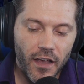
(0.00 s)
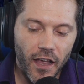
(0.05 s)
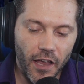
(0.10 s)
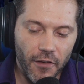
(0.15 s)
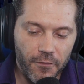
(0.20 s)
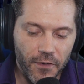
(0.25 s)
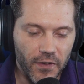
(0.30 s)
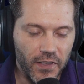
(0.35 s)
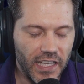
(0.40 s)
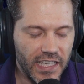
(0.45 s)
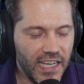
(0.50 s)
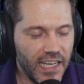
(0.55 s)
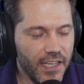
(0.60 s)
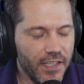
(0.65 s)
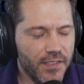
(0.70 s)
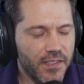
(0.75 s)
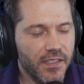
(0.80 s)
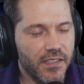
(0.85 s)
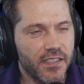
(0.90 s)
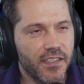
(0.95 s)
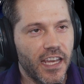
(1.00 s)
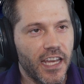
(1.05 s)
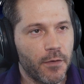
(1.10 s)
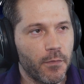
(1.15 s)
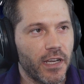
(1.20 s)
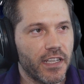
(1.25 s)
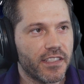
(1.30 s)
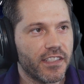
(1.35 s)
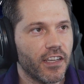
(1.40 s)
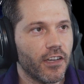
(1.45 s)
I felt like I could sustain
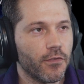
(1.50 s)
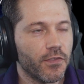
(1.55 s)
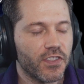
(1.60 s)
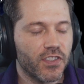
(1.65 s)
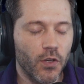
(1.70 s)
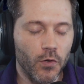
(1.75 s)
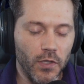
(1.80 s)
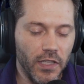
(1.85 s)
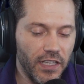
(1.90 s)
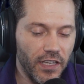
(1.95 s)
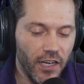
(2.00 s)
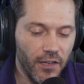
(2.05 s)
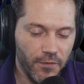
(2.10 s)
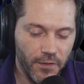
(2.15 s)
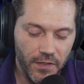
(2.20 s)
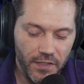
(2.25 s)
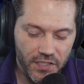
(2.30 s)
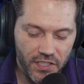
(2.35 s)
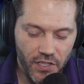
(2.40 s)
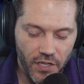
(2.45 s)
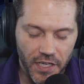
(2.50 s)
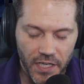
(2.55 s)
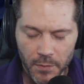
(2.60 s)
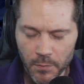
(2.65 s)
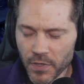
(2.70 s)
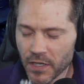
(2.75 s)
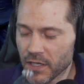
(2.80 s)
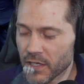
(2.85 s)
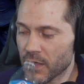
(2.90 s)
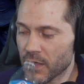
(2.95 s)
myself solely off of the stream.